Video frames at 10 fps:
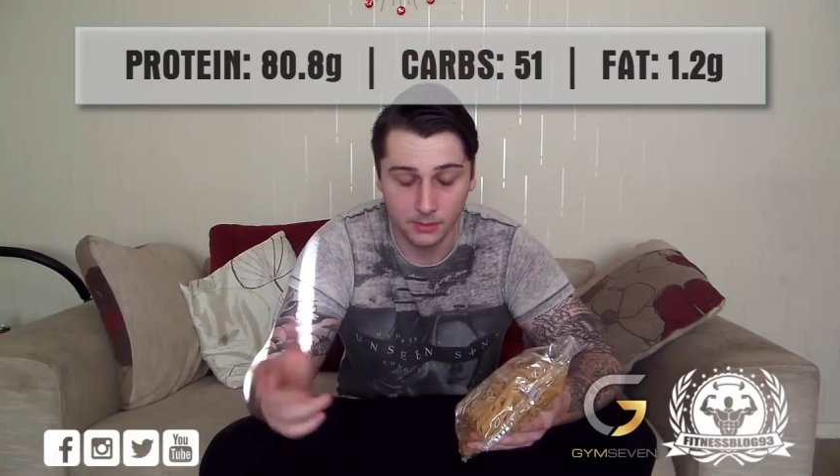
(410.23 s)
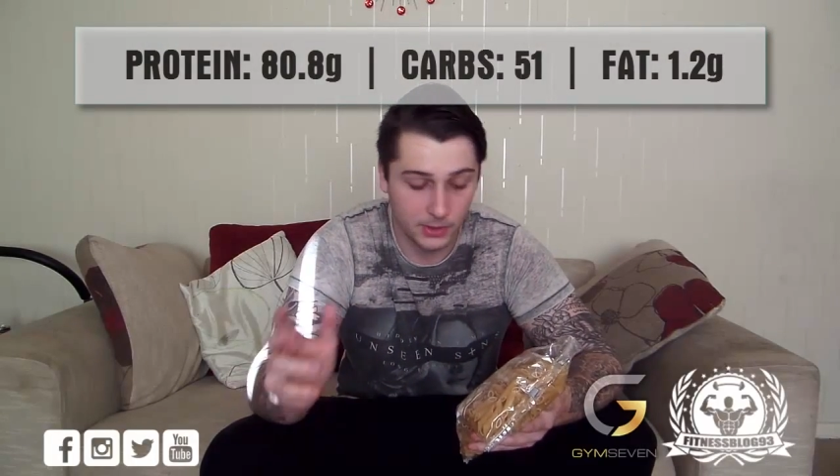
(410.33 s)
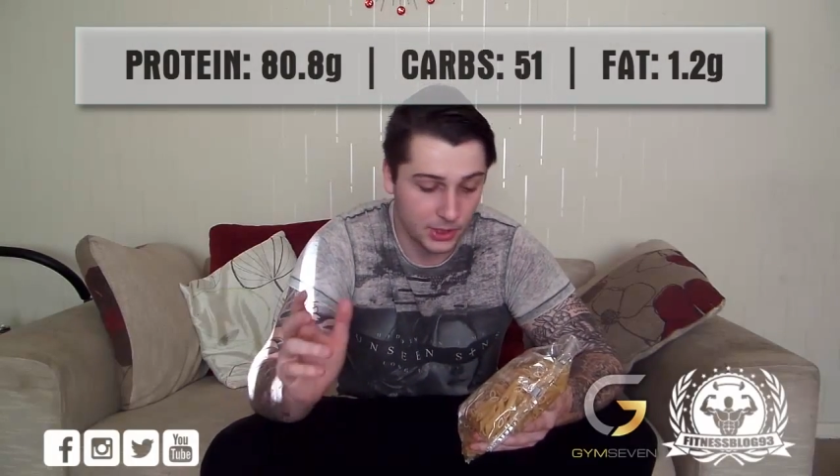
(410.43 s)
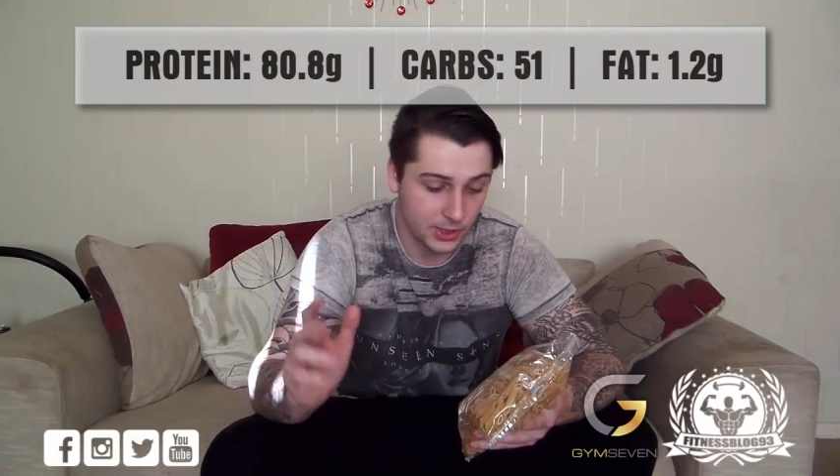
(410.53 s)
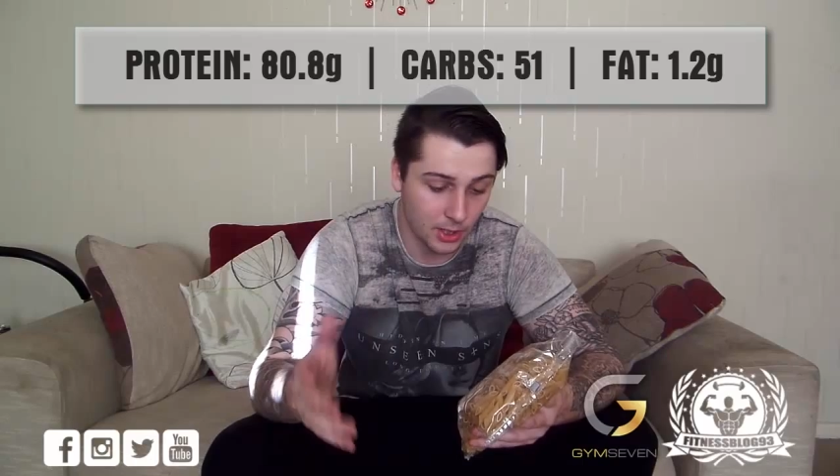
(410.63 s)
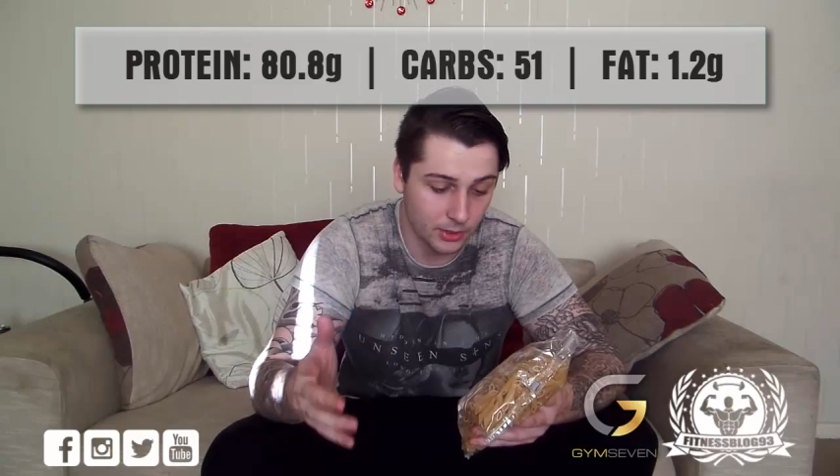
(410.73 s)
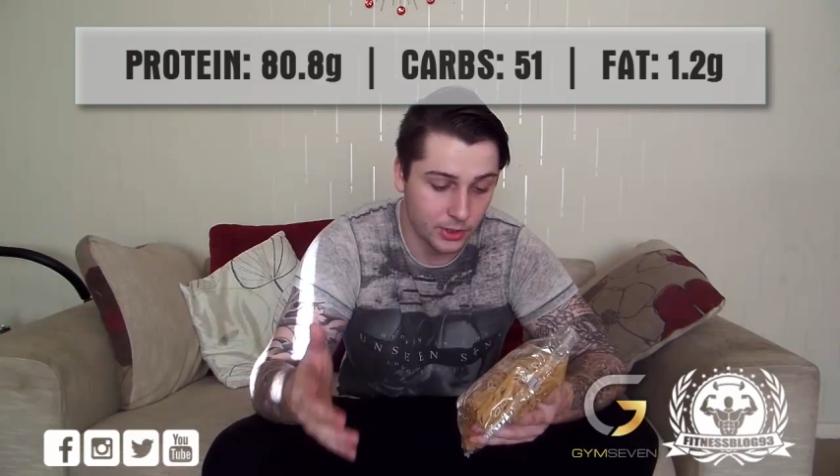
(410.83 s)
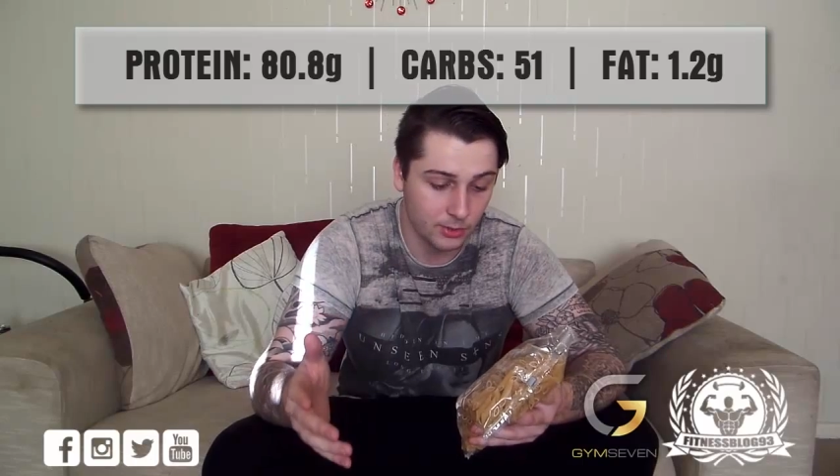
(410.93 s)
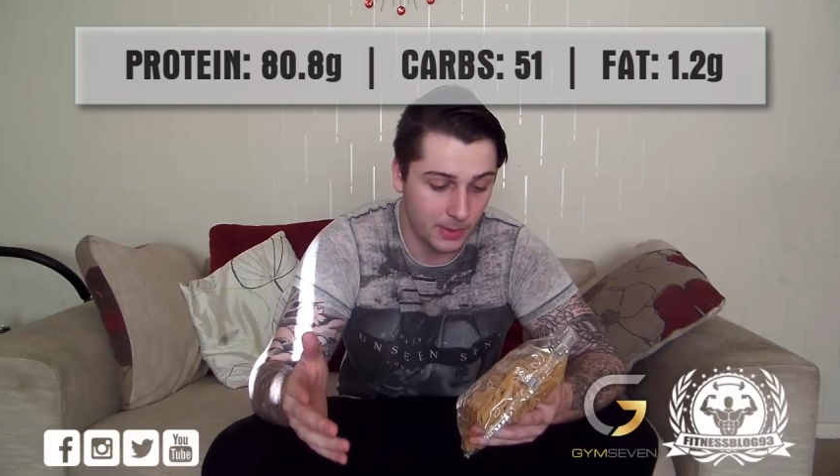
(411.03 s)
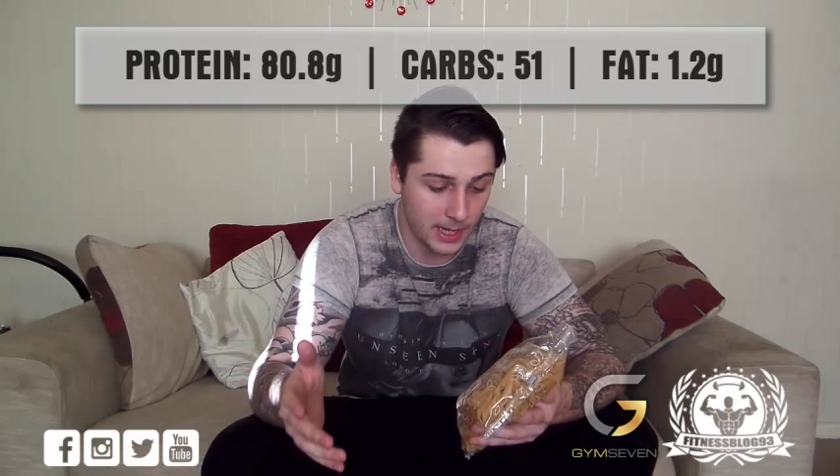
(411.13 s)
which is not
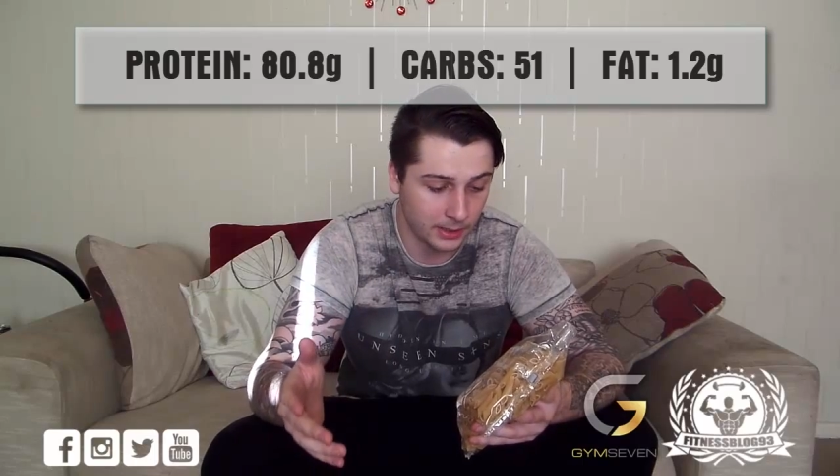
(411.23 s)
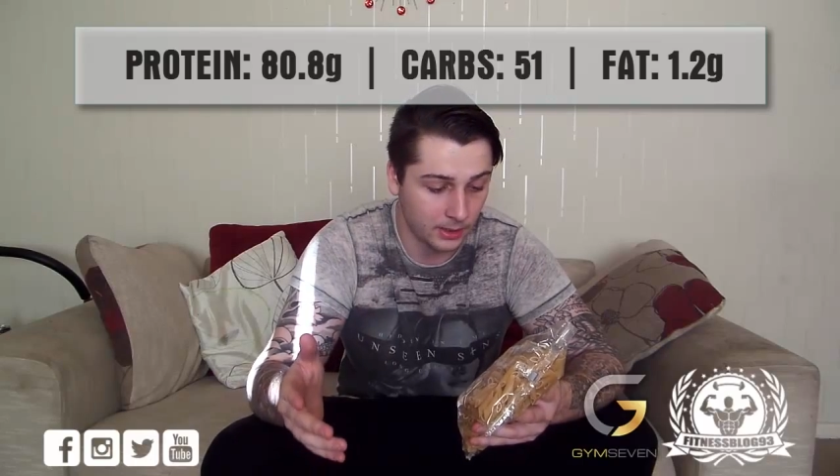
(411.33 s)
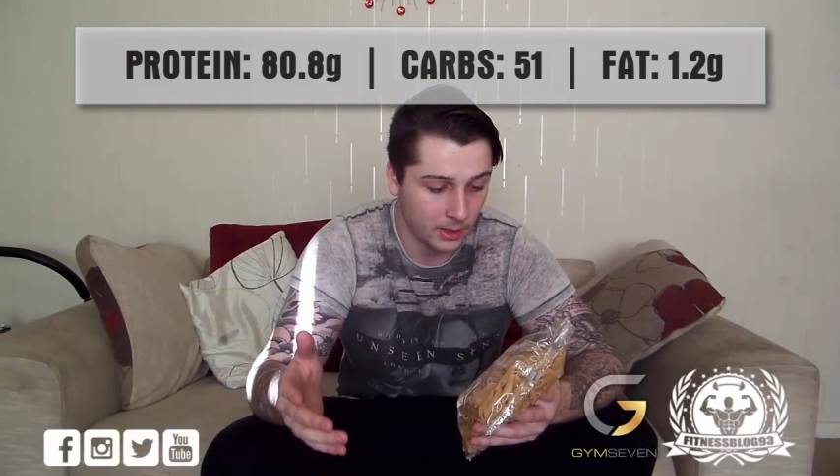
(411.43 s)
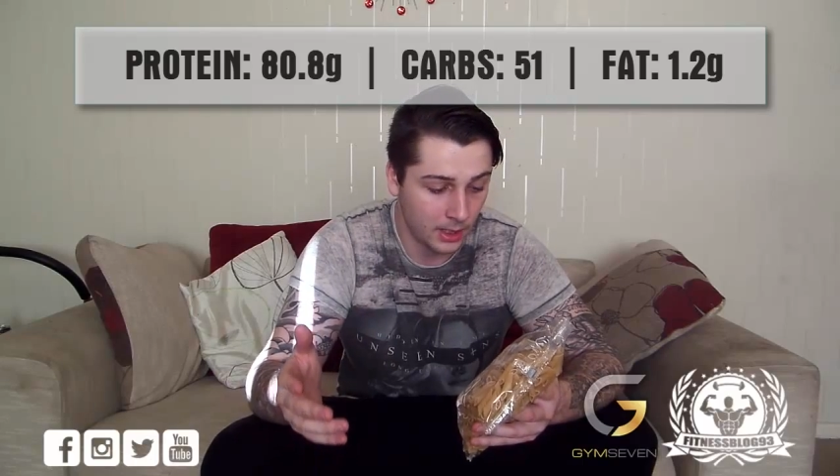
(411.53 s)
too bad.